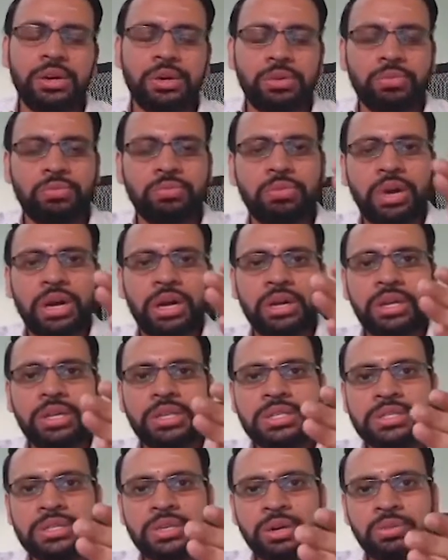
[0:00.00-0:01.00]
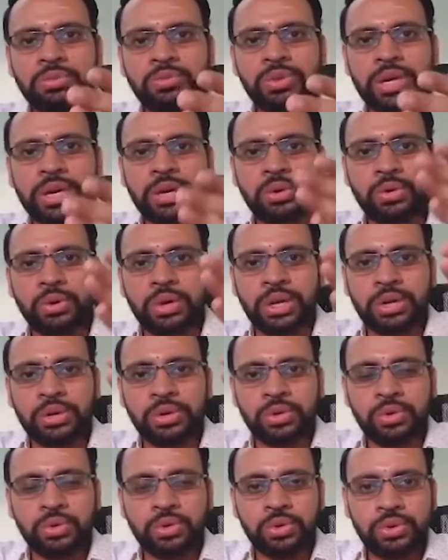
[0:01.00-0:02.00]
What is now we are
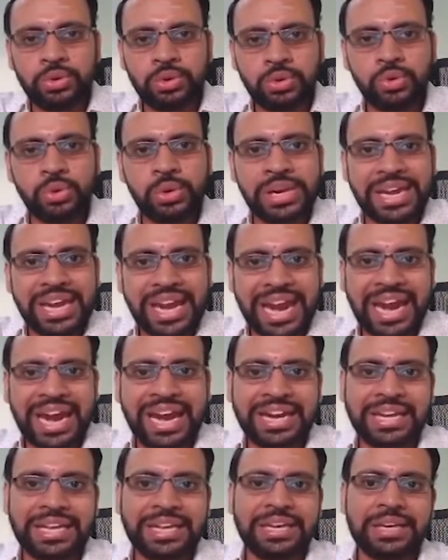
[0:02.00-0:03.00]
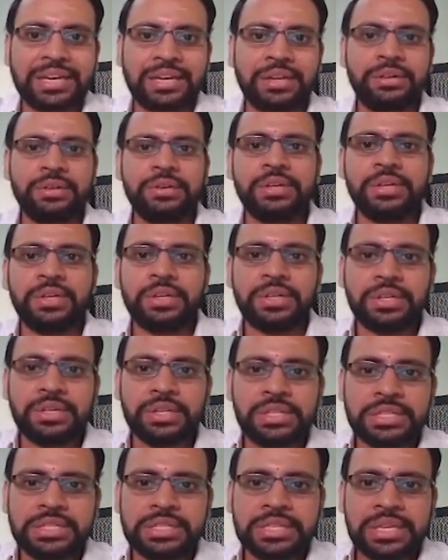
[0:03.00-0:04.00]
going to newly add here
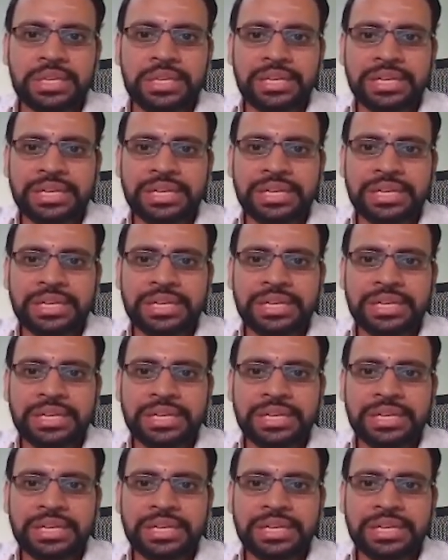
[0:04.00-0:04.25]
is,